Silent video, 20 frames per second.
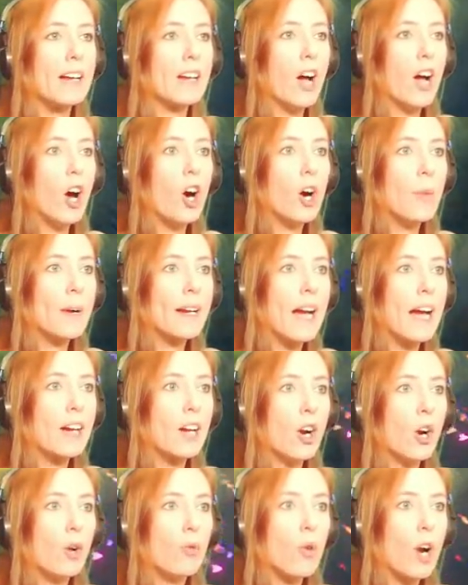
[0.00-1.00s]
Oh my god!
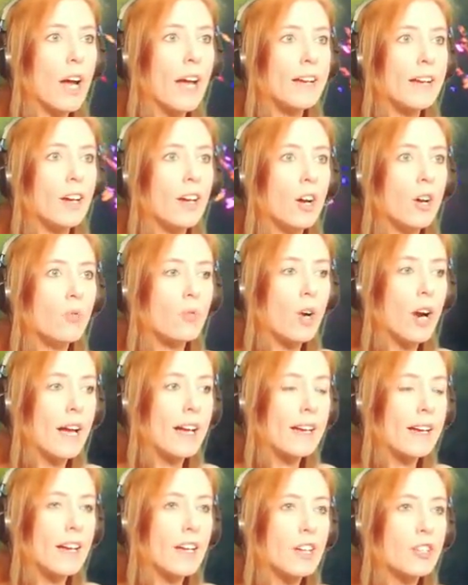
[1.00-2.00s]
Run!
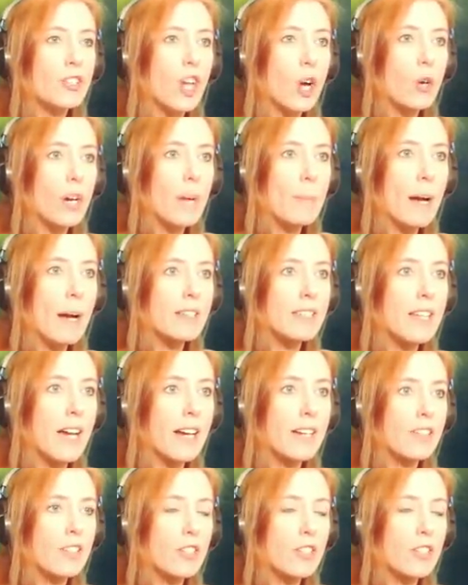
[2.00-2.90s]
Run! Don't come outside!